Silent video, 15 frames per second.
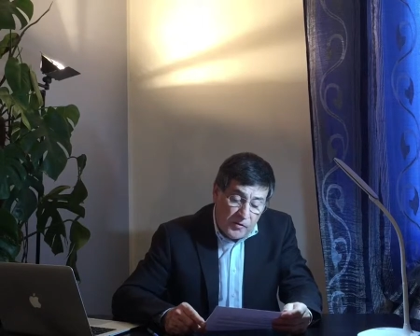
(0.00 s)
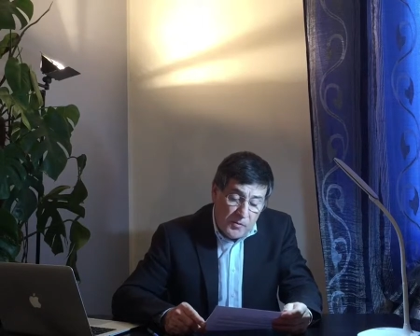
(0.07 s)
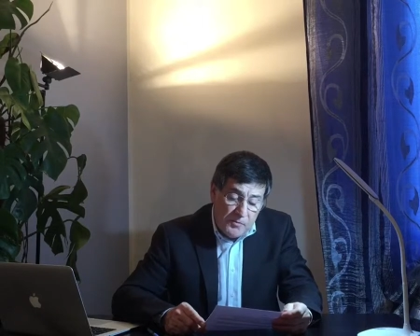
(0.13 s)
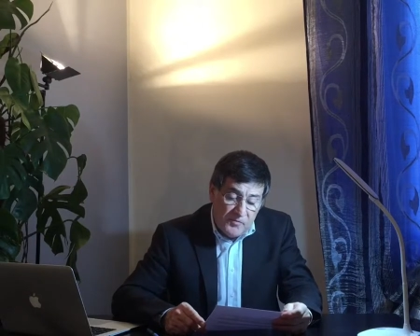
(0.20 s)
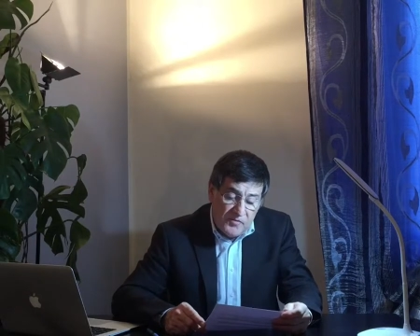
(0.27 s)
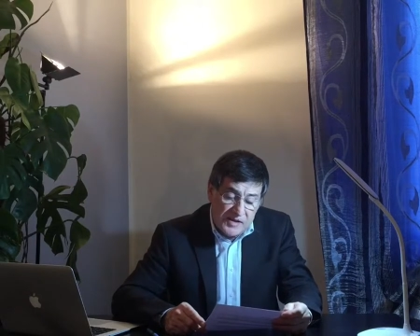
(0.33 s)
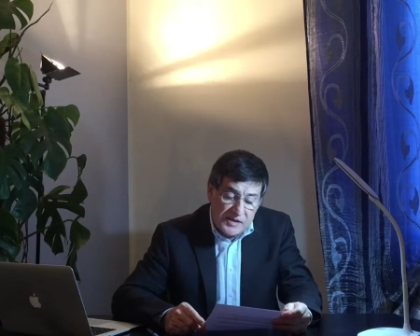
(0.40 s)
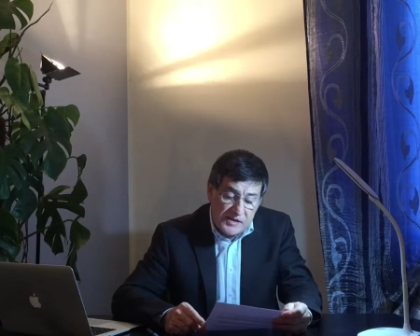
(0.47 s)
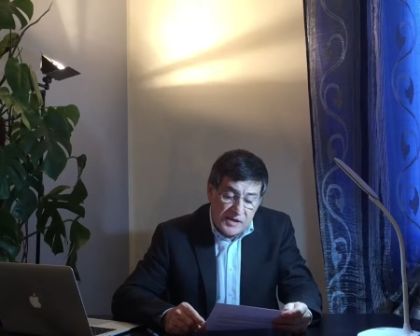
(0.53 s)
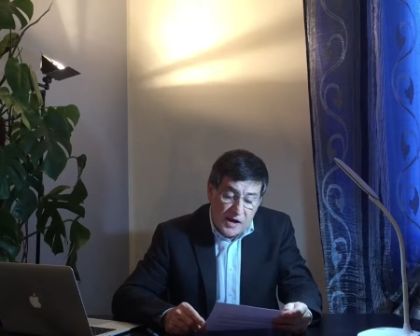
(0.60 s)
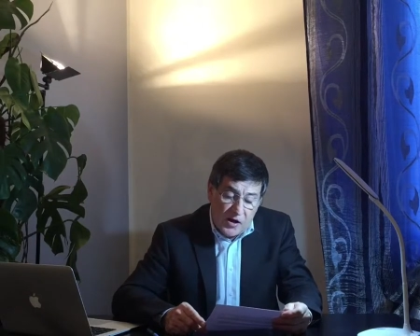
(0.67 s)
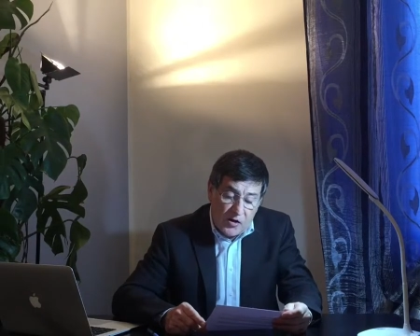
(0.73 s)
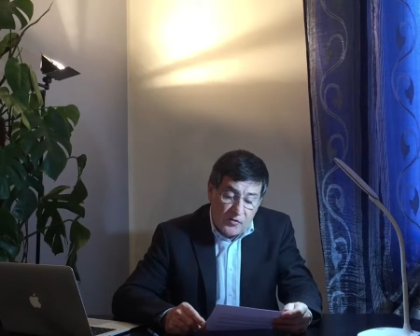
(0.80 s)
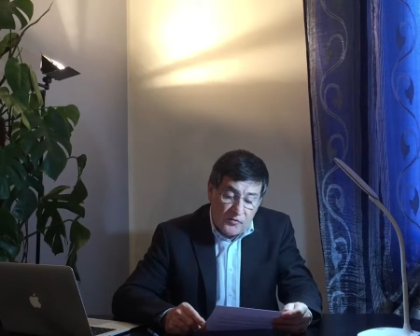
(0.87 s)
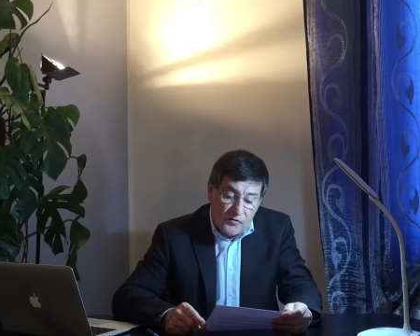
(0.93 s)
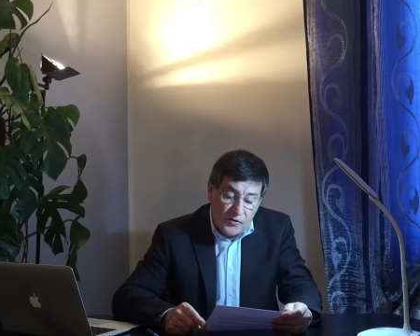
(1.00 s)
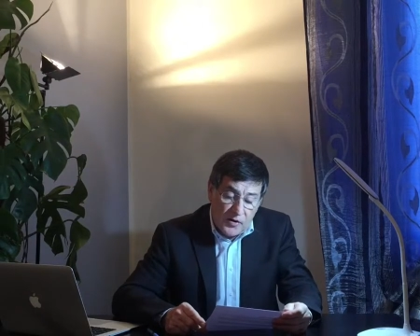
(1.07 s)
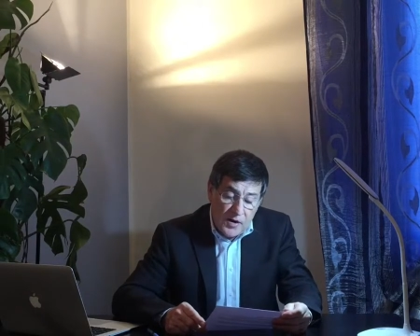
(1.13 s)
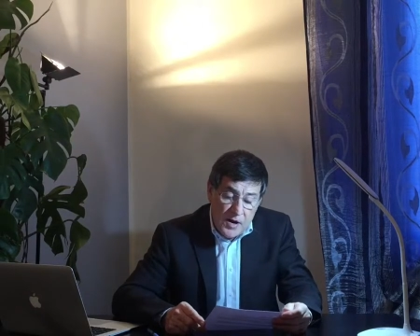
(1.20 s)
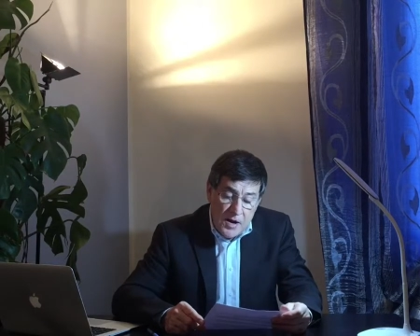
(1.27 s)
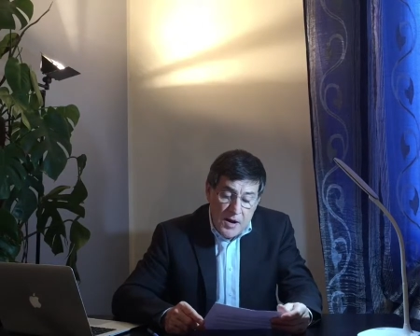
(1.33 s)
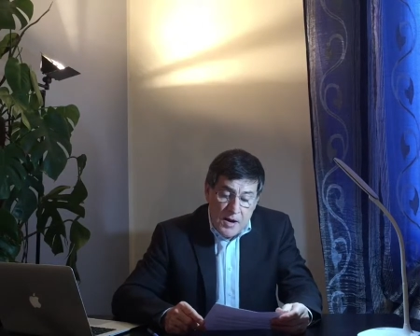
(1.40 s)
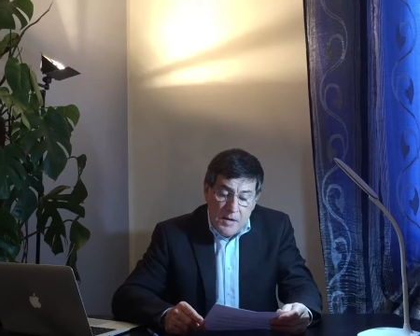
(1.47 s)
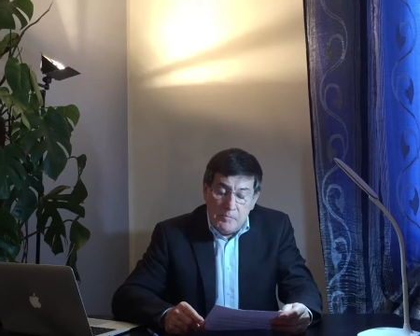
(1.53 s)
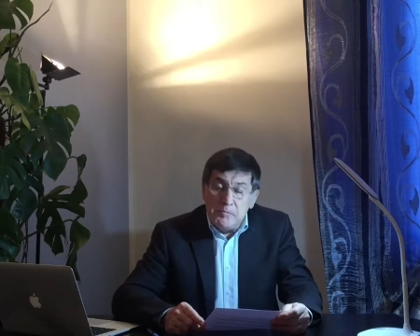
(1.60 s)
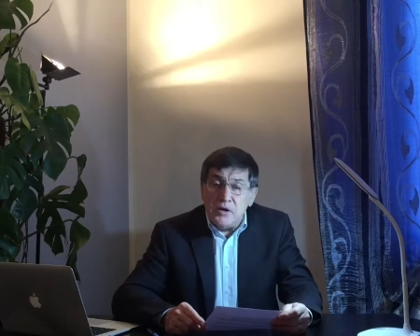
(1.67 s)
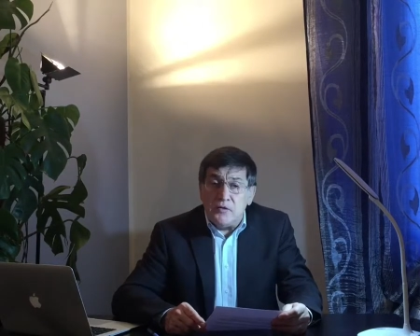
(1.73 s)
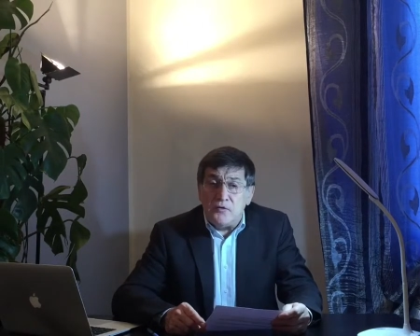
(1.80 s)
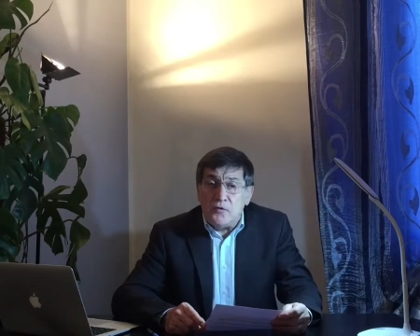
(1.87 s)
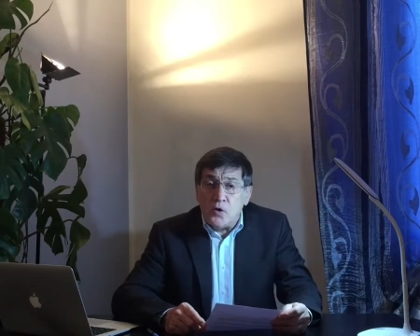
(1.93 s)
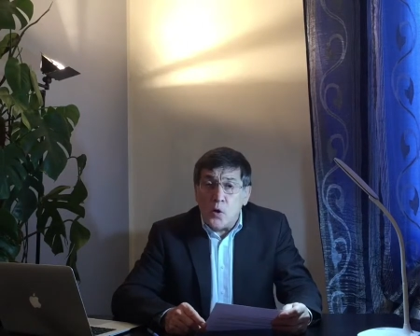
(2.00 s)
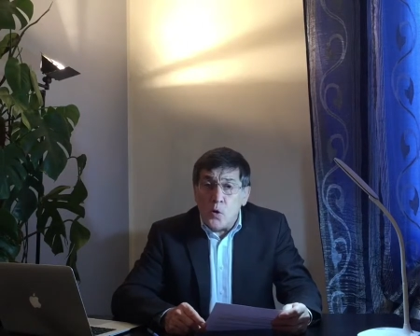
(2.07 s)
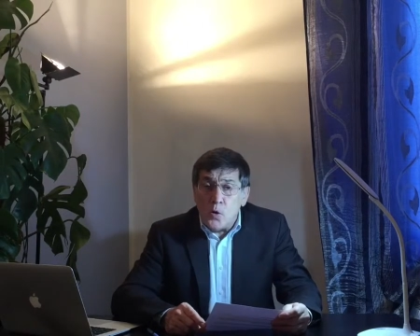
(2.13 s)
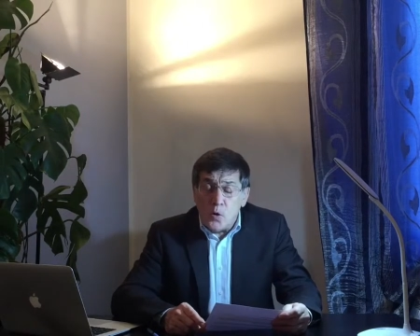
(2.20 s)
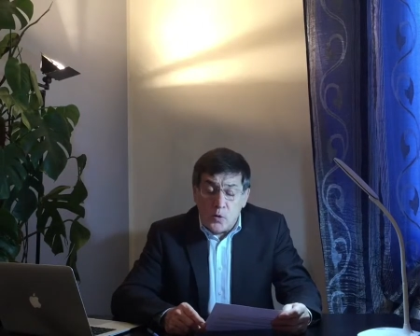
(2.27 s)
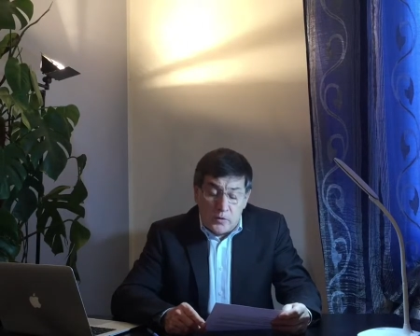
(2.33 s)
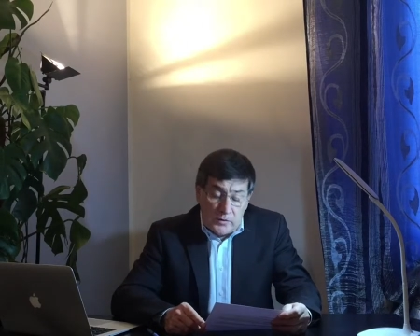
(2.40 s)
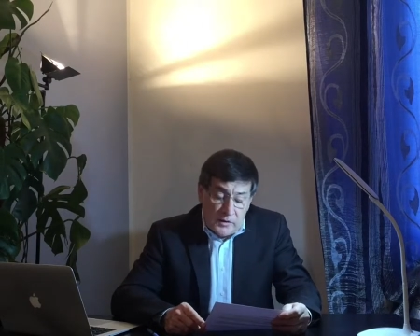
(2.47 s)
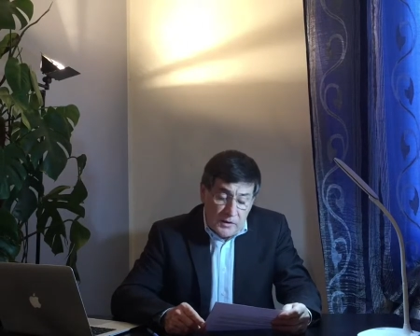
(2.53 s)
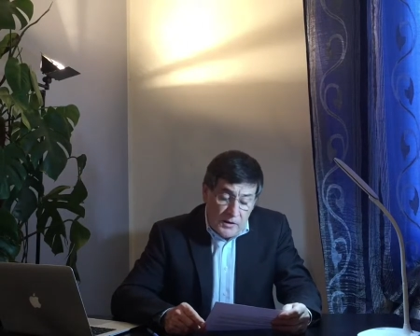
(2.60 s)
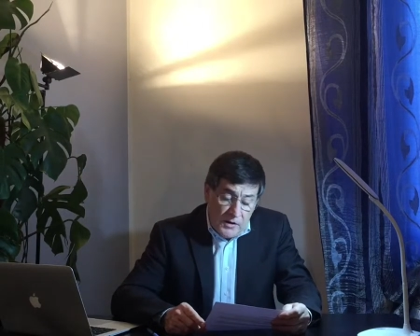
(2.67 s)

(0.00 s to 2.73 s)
from the south, before